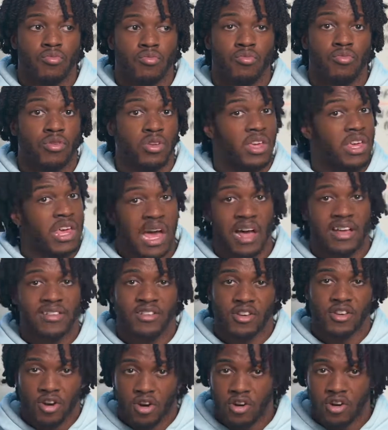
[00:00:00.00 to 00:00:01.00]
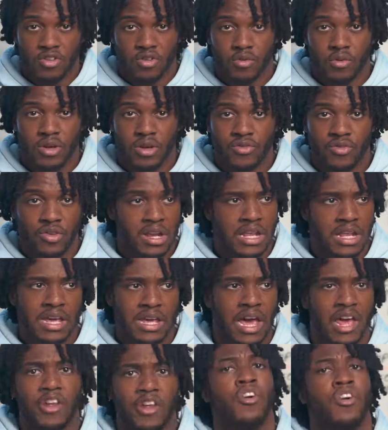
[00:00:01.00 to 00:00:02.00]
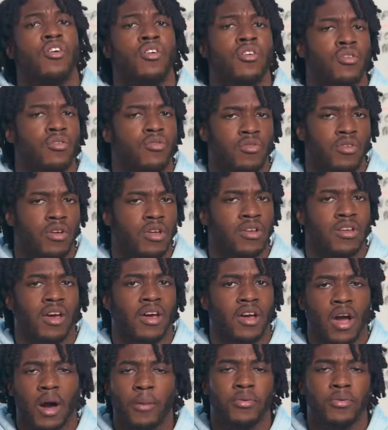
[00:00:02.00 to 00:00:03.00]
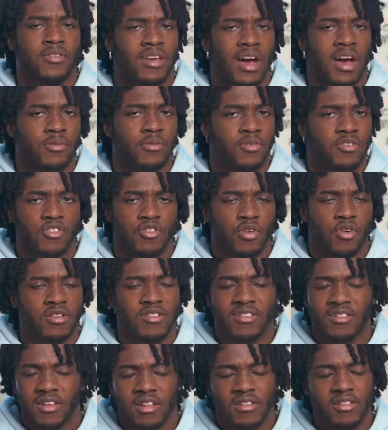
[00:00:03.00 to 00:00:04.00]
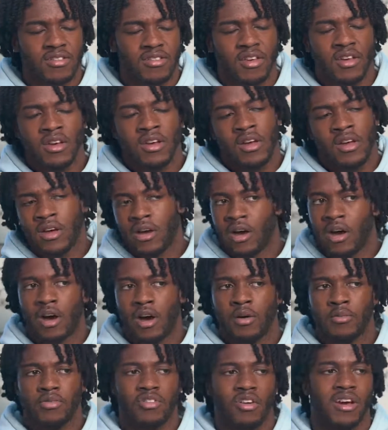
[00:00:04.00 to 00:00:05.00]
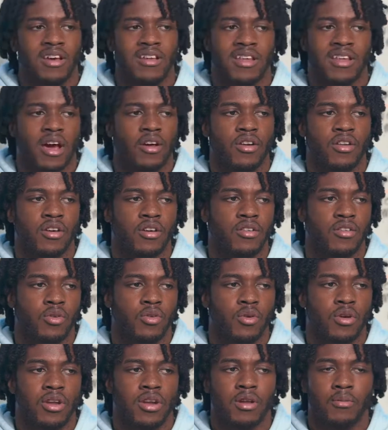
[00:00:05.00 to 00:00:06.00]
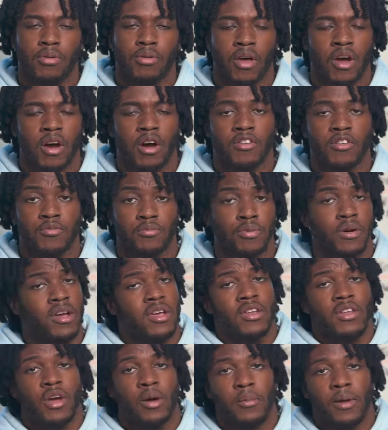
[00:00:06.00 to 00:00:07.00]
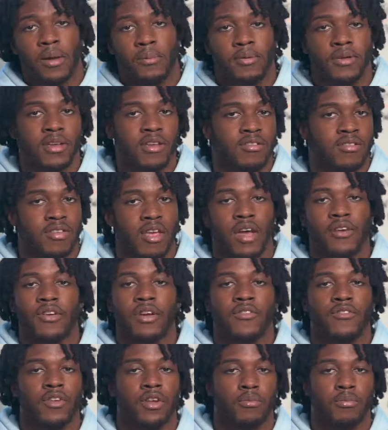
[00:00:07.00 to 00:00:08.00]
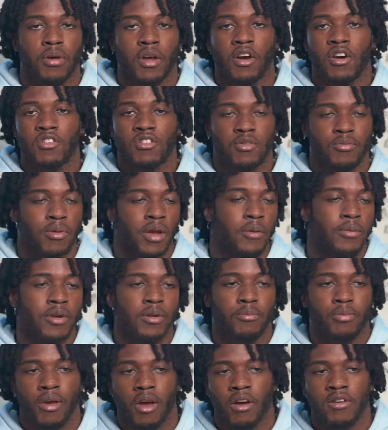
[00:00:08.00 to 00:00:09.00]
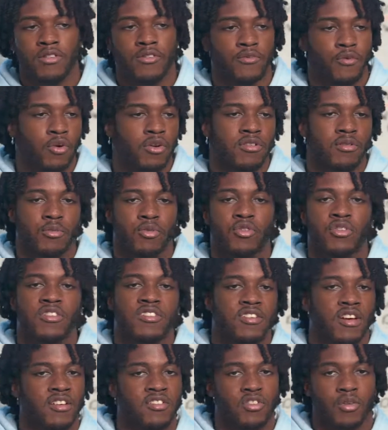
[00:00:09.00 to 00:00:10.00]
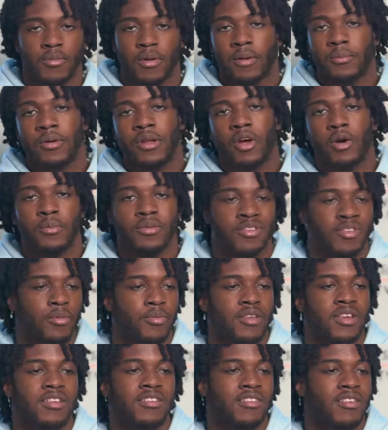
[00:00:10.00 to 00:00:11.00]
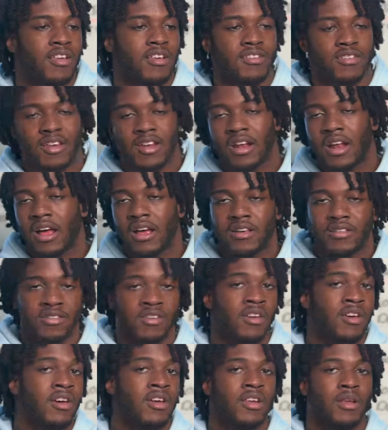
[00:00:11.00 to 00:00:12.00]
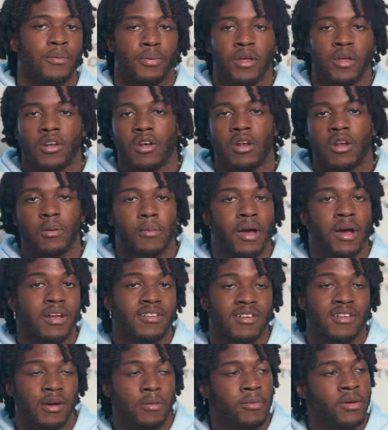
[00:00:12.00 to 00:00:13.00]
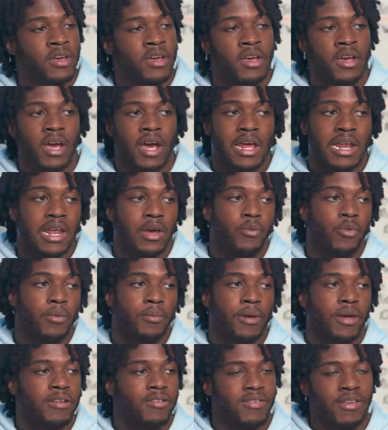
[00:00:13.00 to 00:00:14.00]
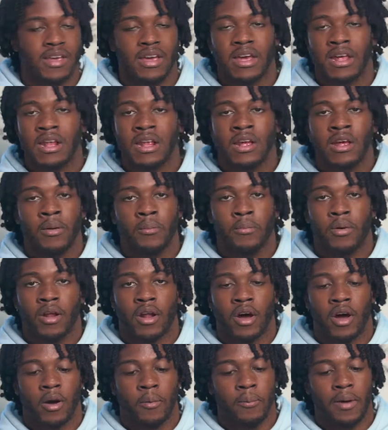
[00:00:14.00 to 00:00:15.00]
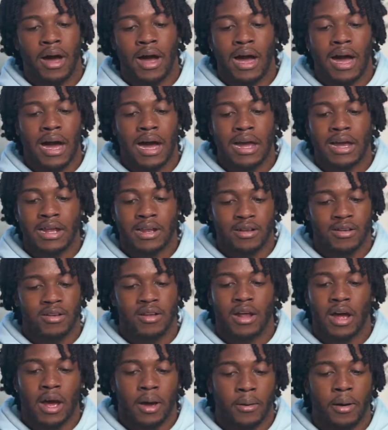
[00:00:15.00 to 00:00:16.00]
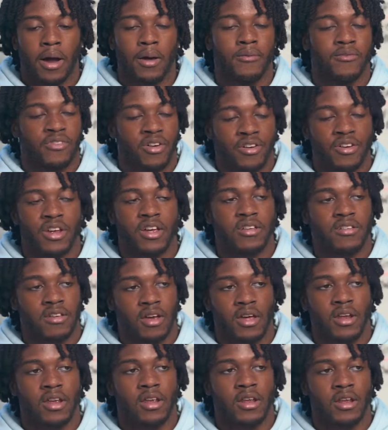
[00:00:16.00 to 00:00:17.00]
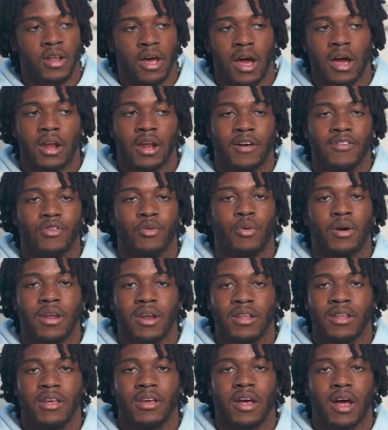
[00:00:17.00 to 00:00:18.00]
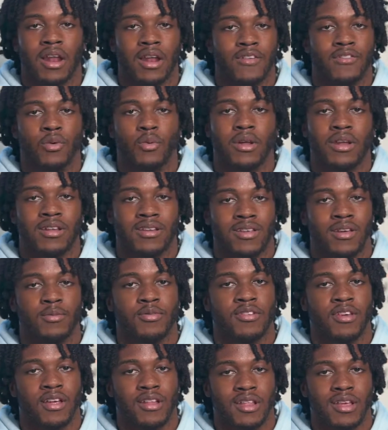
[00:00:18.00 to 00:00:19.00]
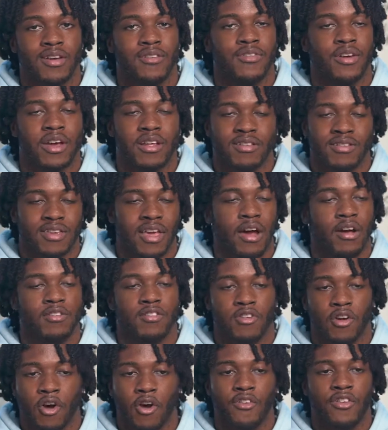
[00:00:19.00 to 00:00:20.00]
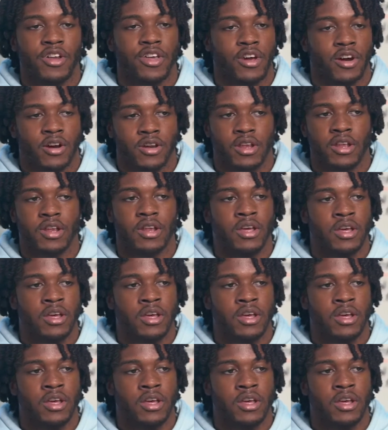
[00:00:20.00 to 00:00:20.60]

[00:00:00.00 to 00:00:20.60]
he hasn't gone to it really at all. A couple times in short stints. So I doubt he'll do it in the playoffs. But, maybe he's saving it for the playoffs, or maybe the playoffs will force him to adjust, or maybe there'll be something he sees that he likes, depending on the matchup, and then we may see it. But I'm very excited. I love the way that Tip said the advanced scouts are already on it,